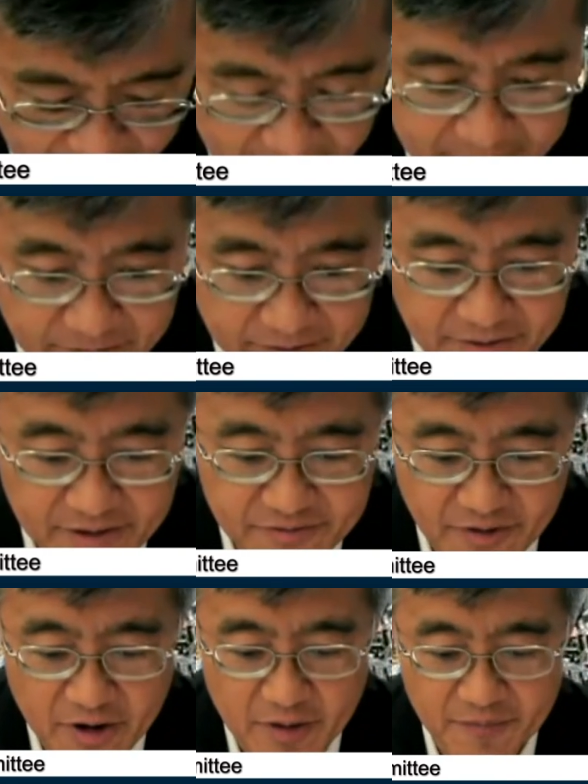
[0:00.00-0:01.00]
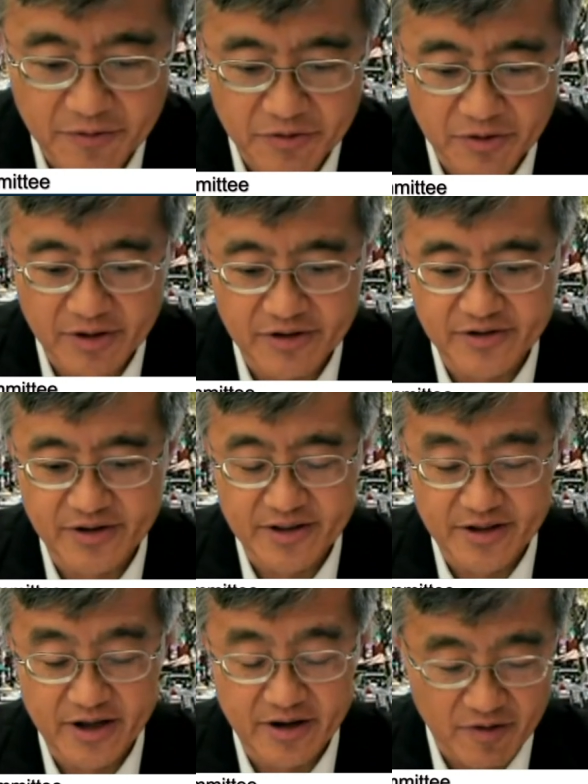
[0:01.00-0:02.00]
no, that's very helpful to understand. Thank
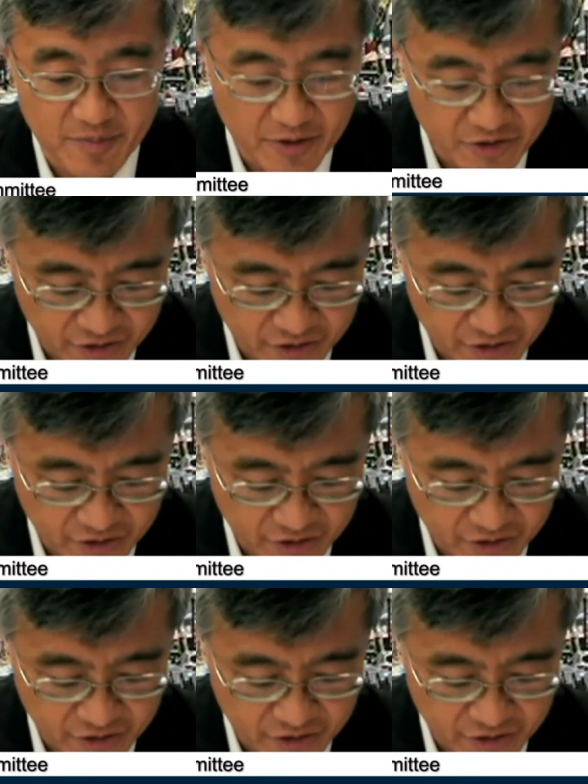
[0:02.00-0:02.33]
you very much, Dr.